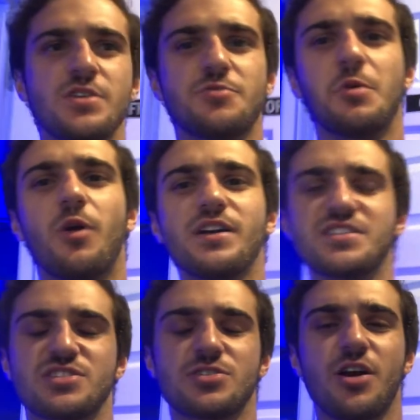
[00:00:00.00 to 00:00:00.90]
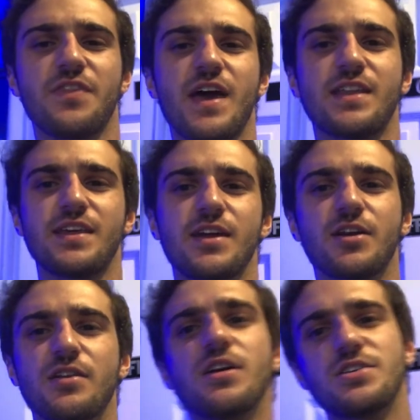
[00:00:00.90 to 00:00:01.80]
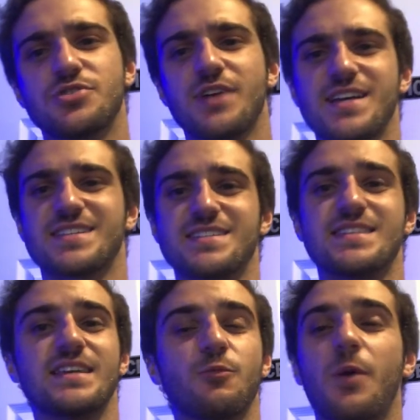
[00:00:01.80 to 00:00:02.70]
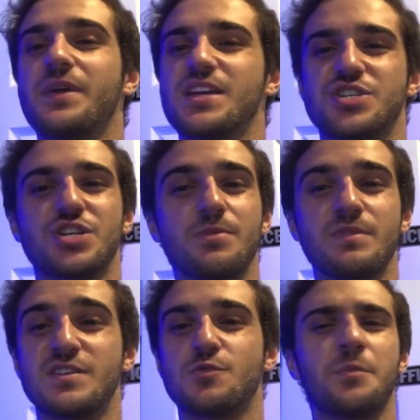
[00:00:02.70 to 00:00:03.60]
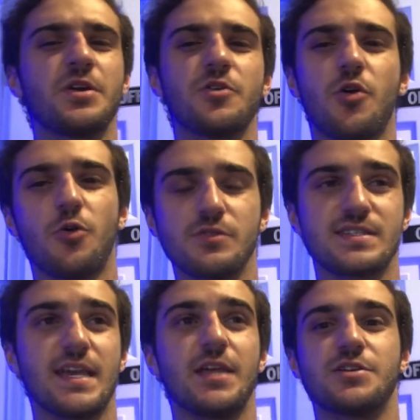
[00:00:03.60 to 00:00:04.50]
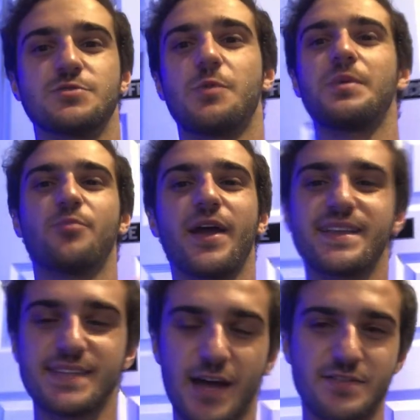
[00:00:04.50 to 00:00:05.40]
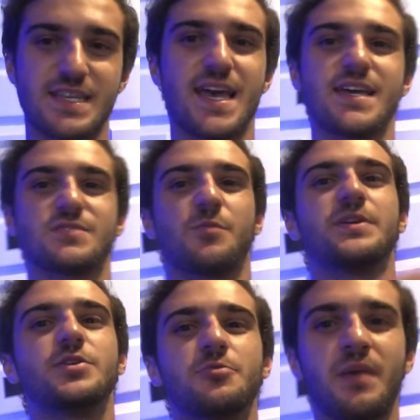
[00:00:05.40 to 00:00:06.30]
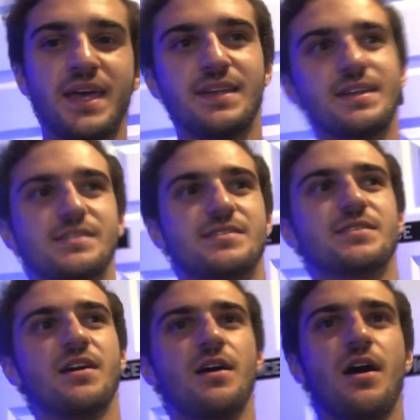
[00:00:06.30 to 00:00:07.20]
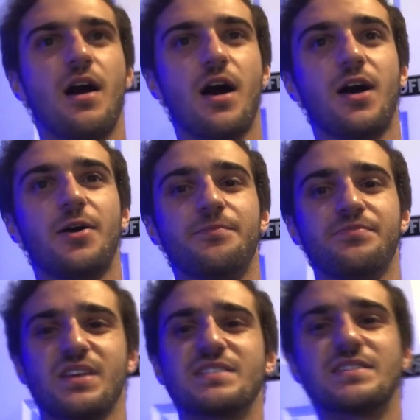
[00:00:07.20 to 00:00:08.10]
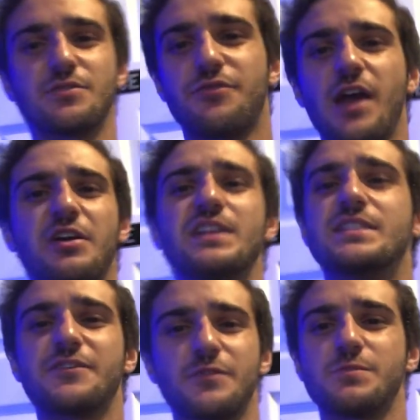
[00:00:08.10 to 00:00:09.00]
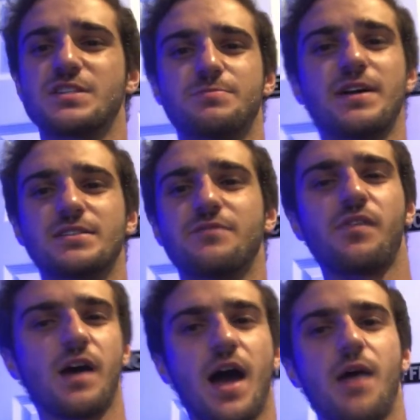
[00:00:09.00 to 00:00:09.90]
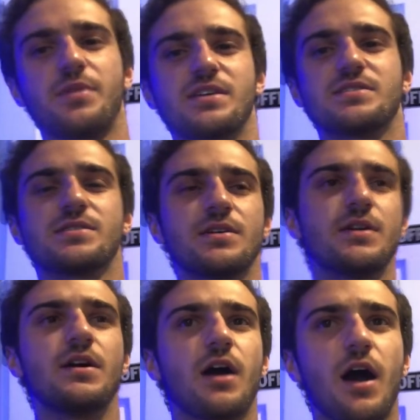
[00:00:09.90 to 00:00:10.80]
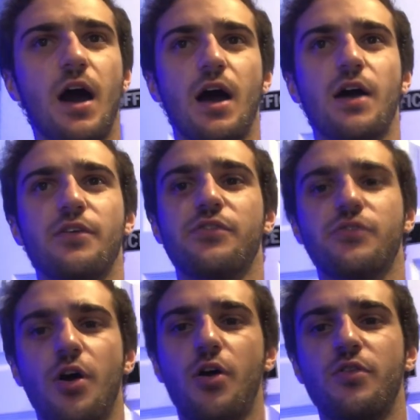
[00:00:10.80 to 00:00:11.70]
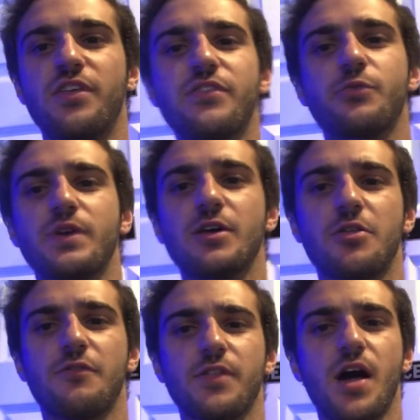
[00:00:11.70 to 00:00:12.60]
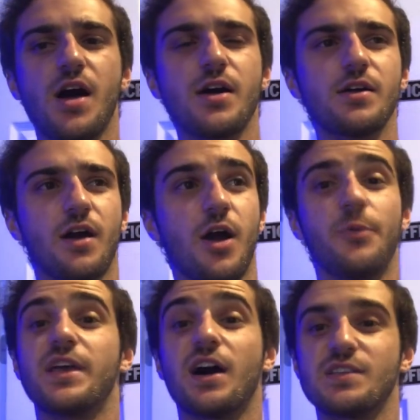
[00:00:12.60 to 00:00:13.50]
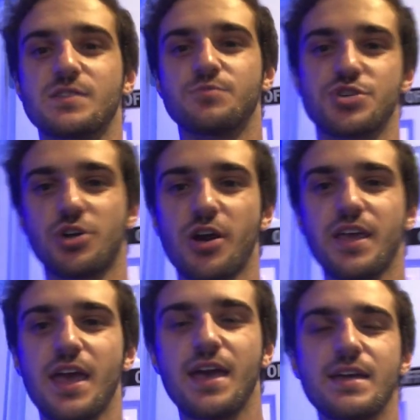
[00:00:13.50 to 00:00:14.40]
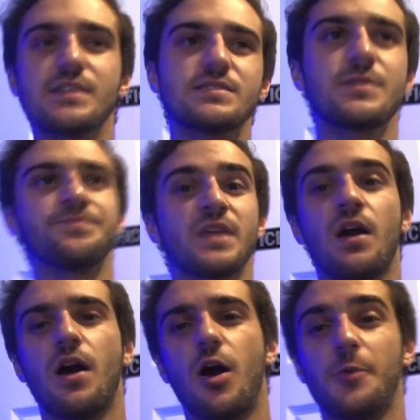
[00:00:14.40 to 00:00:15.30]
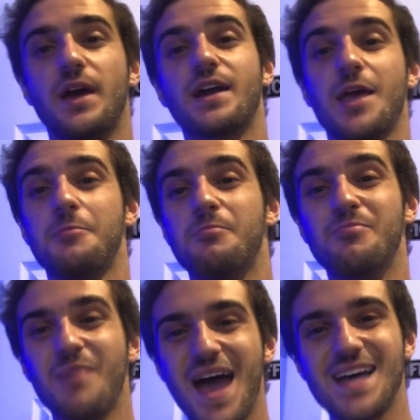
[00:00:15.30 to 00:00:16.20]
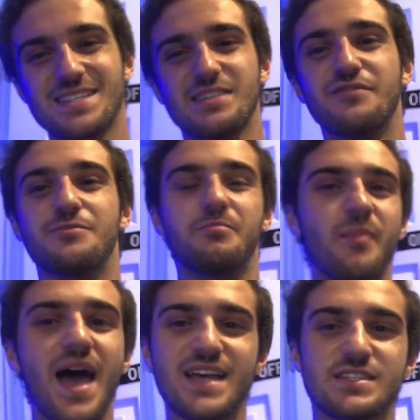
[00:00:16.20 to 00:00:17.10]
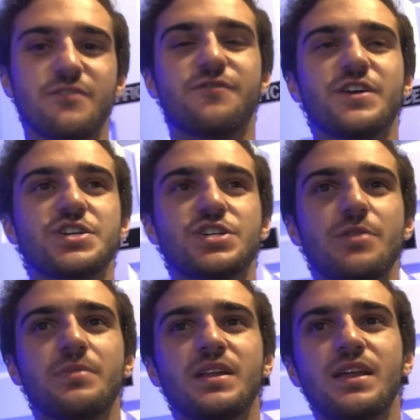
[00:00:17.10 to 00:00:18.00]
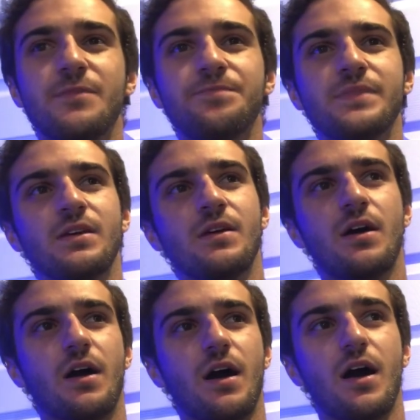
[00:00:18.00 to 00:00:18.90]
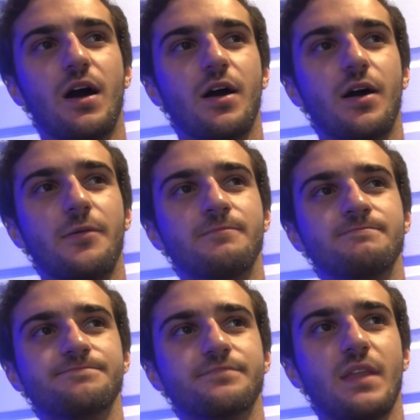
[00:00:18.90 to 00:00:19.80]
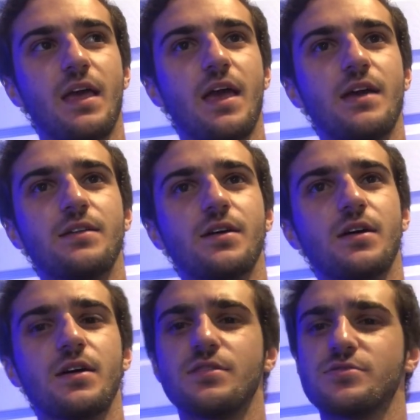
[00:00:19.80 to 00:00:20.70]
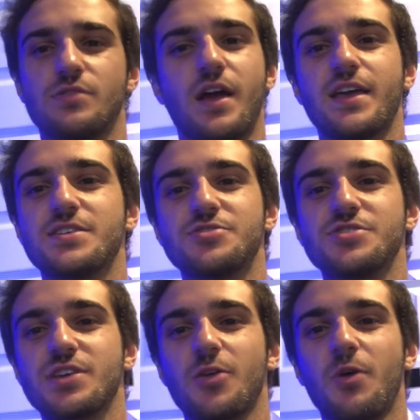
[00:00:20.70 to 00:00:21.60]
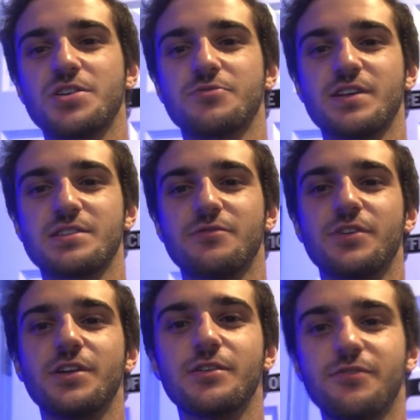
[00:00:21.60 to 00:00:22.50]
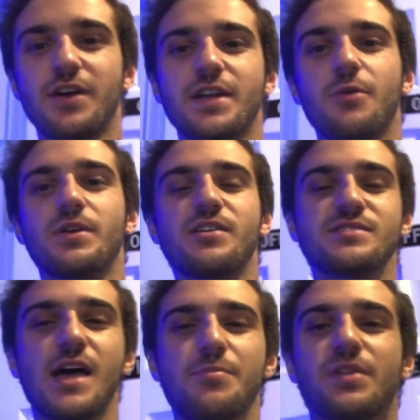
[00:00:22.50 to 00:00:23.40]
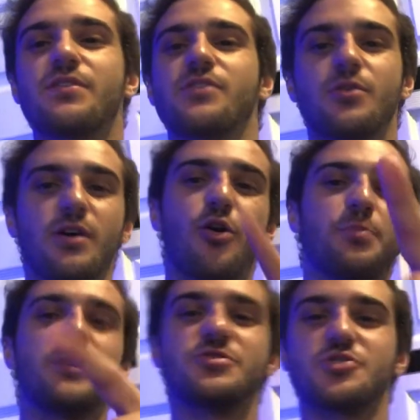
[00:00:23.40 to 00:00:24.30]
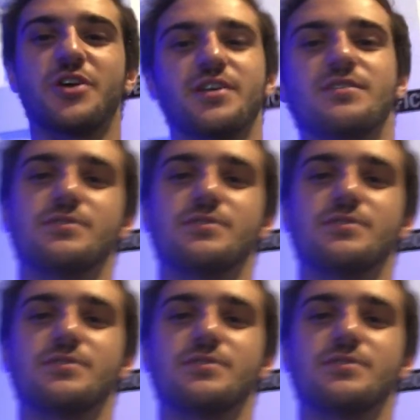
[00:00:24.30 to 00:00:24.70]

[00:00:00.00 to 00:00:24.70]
So we wanted to start that here so you guys can see when we get shipments, when we go to wholesalers, when we break down tanks, when we do maintenance, because um, it's a very different perspective than the hobbyist. Uh, so this week on the vlog, uh, we cut some shark eggs. Uh, we got a massive, massive fish shipment in. Um, and uh, I guess you just gotta watch the rest of the video to find out what else happened. So I uh, hope you enjoy.